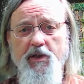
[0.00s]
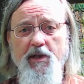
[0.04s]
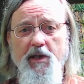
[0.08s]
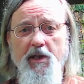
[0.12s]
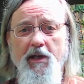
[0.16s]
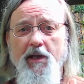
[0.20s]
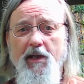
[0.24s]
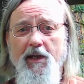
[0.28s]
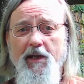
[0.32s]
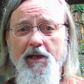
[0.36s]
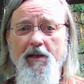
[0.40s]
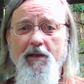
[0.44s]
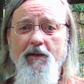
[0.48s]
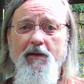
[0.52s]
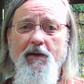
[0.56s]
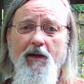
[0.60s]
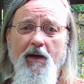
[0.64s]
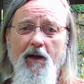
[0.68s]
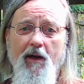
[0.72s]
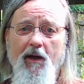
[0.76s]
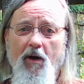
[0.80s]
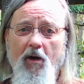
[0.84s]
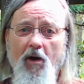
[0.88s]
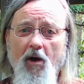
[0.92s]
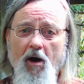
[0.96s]
Gilead
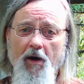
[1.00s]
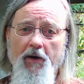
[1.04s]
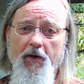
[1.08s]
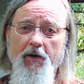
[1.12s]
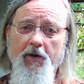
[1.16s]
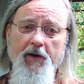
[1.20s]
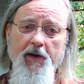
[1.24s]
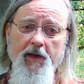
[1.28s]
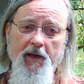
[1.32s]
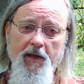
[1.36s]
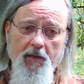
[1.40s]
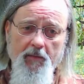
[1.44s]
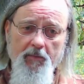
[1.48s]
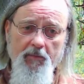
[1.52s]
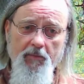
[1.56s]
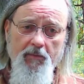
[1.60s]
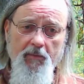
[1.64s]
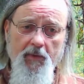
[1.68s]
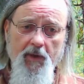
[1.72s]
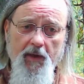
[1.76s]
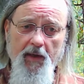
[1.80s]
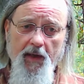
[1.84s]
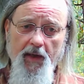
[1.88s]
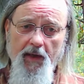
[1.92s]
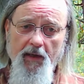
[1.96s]
honor him
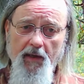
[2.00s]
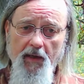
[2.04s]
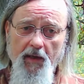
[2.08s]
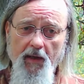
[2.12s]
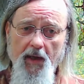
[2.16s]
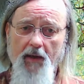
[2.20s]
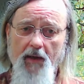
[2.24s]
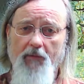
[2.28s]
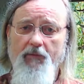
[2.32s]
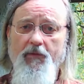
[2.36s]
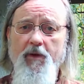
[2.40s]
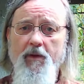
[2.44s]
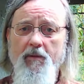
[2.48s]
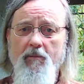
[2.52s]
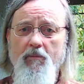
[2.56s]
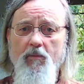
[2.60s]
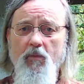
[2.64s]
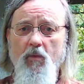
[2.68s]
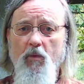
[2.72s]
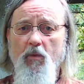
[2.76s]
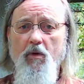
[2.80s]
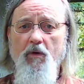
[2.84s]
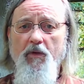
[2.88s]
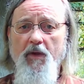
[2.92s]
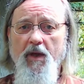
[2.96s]
and love him
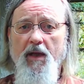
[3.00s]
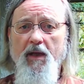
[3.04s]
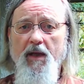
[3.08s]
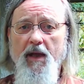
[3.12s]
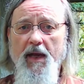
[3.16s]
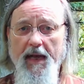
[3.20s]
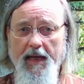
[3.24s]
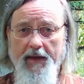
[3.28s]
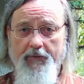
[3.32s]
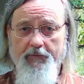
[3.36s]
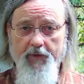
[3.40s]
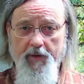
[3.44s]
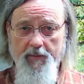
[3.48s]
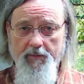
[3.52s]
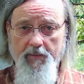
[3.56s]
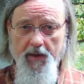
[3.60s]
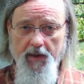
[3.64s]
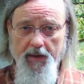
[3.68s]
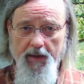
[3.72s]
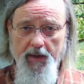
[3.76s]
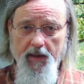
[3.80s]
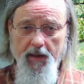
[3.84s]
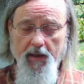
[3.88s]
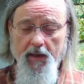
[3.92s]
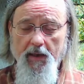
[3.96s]
more than
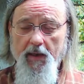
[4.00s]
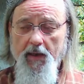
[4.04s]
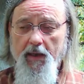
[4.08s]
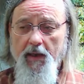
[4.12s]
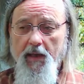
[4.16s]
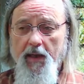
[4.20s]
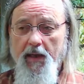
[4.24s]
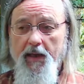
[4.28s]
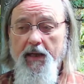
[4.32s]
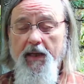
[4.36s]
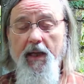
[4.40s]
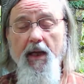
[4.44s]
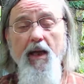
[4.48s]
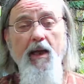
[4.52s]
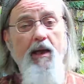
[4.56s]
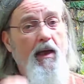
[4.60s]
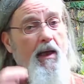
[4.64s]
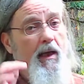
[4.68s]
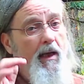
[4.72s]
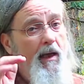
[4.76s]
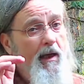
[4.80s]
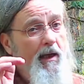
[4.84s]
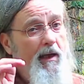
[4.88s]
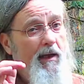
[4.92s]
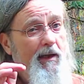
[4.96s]
everybody. And again,
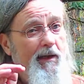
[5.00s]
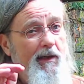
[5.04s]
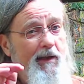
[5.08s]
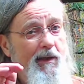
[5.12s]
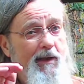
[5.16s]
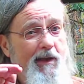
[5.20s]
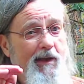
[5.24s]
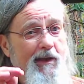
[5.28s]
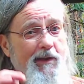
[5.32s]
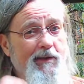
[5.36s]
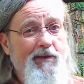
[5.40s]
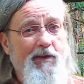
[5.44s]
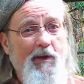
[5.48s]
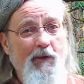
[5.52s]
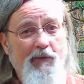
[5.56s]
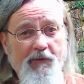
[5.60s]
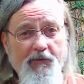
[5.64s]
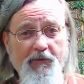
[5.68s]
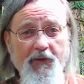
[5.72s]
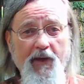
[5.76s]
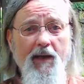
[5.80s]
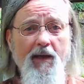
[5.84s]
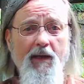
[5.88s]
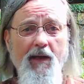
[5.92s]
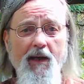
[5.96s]
he is
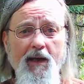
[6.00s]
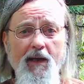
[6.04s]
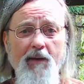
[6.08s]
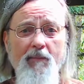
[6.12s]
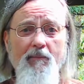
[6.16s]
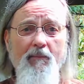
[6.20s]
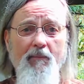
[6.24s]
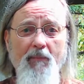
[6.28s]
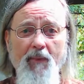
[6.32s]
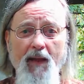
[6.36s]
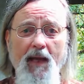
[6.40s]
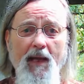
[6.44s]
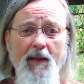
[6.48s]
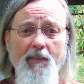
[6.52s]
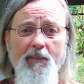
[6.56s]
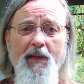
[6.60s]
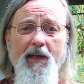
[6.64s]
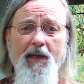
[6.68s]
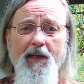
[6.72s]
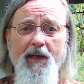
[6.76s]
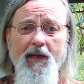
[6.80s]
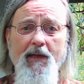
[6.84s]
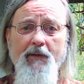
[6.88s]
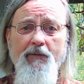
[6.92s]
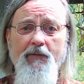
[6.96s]
defending maybe
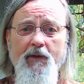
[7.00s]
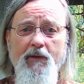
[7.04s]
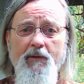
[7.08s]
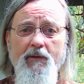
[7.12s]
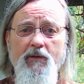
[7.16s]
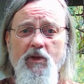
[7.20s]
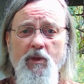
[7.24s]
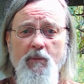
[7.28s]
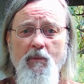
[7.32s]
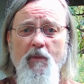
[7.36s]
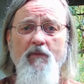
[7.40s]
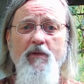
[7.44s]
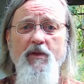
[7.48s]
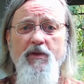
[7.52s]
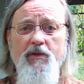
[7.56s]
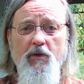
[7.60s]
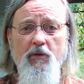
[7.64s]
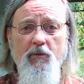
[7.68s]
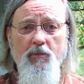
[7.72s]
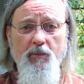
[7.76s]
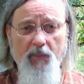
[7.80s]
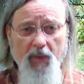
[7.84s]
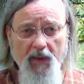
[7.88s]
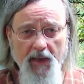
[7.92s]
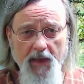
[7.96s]
even some of his
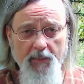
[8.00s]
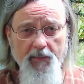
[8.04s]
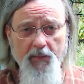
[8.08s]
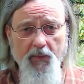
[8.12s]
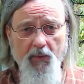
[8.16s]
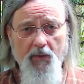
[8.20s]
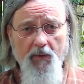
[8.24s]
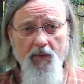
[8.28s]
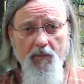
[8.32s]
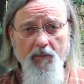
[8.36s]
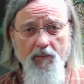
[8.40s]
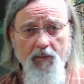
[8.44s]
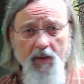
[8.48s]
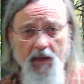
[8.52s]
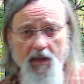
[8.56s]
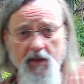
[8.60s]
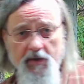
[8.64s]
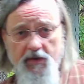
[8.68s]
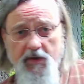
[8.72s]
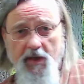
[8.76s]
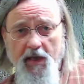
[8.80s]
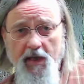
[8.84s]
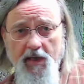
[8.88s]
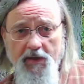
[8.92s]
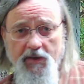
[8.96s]
own people,
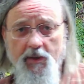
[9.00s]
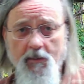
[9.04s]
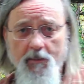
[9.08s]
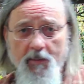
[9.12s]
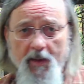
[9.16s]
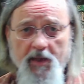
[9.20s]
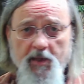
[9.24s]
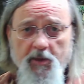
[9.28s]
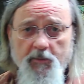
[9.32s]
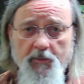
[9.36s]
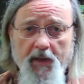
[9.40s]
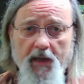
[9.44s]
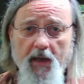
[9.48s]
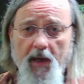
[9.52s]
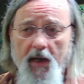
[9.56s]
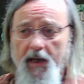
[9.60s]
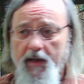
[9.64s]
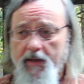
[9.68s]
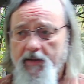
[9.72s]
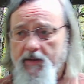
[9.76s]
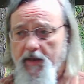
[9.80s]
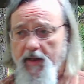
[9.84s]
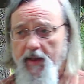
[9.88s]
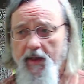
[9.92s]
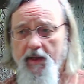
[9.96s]
because he's a
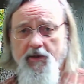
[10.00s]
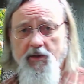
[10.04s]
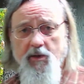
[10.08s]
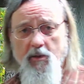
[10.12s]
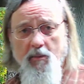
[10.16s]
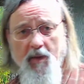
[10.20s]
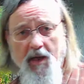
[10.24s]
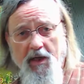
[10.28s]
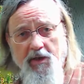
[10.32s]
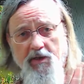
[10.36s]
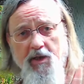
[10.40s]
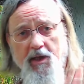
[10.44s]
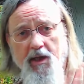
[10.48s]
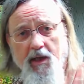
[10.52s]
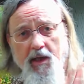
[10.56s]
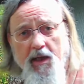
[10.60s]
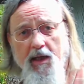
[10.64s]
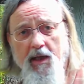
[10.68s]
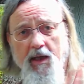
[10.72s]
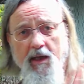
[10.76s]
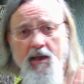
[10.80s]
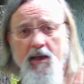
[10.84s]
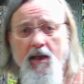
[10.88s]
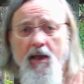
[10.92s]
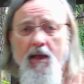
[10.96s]
Benjaminite and Jabesh
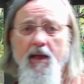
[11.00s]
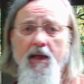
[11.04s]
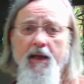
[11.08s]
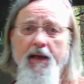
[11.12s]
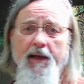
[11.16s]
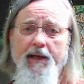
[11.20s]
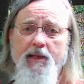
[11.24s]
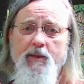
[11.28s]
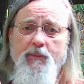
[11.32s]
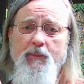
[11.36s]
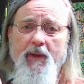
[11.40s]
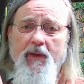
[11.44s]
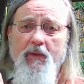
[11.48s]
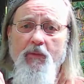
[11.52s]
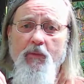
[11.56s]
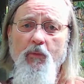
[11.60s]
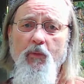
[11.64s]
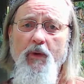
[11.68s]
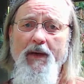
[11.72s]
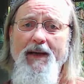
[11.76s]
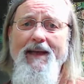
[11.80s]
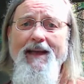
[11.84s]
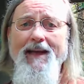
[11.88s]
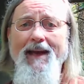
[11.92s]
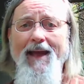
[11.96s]
Gilead has been
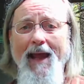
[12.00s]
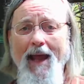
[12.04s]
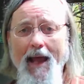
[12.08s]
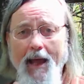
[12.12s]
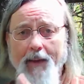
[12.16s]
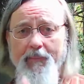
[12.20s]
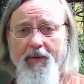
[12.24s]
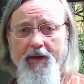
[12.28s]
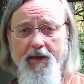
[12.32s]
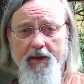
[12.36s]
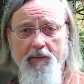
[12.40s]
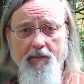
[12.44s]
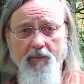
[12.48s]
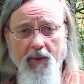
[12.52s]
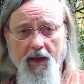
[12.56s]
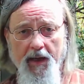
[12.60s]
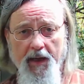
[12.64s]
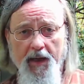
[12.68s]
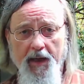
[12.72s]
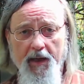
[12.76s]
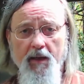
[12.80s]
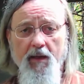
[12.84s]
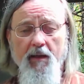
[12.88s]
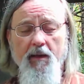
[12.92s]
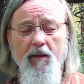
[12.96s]
re-inhabited
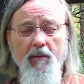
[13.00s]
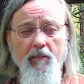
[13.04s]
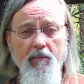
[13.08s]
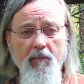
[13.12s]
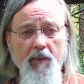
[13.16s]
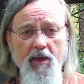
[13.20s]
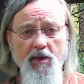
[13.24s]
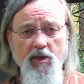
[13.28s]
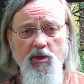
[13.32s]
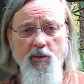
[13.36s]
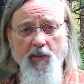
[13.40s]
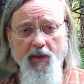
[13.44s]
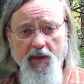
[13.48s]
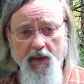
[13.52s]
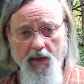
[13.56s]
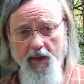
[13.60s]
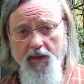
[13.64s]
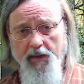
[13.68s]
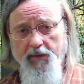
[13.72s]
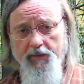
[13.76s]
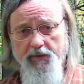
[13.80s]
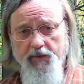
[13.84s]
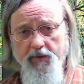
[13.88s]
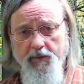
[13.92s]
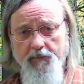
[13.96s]
by
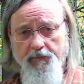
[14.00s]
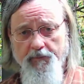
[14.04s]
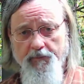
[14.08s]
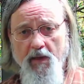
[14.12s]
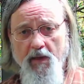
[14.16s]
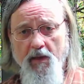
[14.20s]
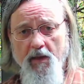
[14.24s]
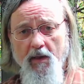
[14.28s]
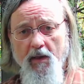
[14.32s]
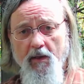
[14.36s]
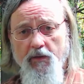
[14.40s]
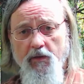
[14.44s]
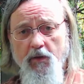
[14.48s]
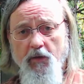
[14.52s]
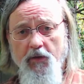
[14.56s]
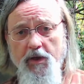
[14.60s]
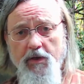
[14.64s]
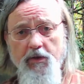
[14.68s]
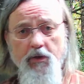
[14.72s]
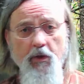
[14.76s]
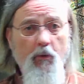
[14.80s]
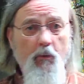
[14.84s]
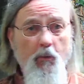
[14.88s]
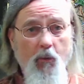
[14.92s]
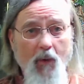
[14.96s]
Benjaminites. So
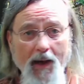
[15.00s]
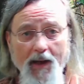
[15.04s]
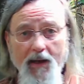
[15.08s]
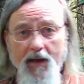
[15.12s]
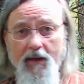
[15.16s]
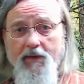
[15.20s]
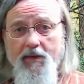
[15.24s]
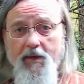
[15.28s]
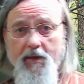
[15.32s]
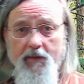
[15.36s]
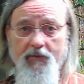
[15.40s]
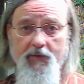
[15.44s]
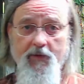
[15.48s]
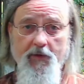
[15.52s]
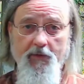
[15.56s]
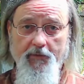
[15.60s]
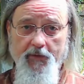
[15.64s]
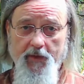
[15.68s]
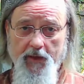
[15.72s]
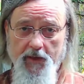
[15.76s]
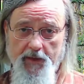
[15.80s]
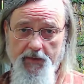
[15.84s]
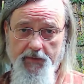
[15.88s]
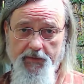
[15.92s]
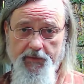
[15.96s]
these are relatives of
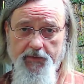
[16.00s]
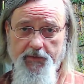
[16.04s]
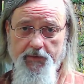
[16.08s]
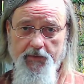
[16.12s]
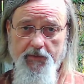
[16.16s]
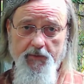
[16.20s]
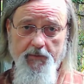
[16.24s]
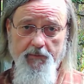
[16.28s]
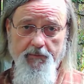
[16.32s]
his.